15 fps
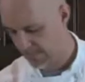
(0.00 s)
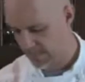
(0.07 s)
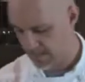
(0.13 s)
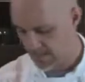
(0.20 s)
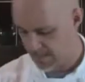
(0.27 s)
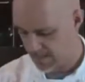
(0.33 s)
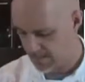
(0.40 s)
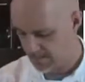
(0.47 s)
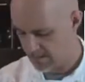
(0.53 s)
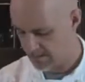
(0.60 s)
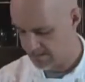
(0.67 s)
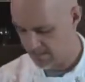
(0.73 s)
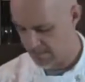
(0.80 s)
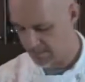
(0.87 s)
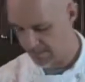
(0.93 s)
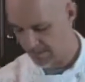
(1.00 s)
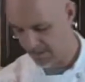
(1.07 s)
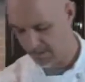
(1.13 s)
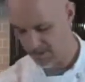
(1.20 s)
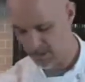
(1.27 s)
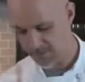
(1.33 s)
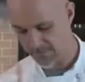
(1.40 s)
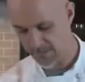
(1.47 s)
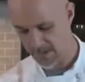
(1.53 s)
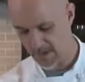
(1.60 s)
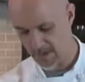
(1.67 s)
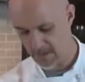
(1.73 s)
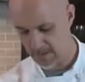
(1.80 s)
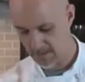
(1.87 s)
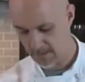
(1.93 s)
And same thing,
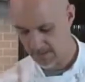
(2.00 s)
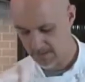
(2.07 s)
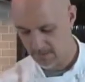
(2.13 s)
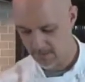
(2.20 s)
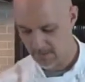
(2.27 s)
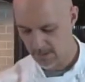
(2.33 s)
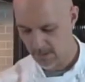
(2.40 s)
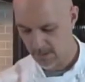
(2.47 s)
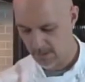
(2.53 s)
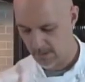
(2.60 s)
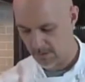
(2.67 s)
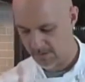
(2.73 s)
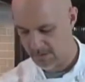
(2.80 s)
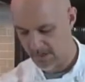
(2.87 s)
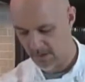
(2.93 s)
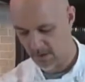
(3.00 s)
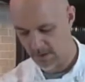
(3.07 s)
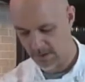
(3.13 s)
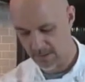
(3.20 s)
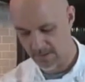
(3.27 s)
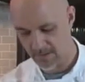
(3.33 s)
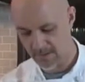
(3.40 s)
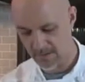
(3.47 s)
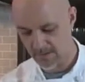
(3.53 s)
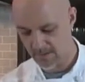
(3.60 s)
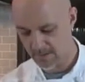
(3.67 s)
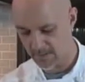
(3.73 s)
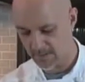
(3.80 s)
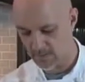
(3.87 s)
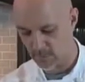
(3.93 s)
chiffonade. And take our leaves like
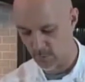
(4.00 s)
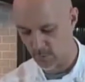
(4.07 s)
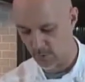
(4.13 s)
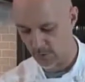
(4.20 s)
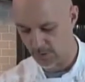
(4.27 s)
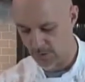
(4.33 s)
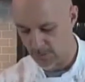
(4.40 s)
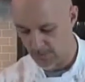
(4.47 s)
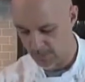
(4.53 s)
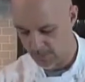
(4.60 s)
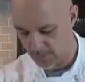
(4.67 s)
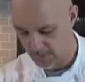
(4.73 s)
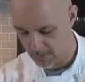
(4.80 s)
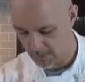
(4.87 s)
this, roll it up.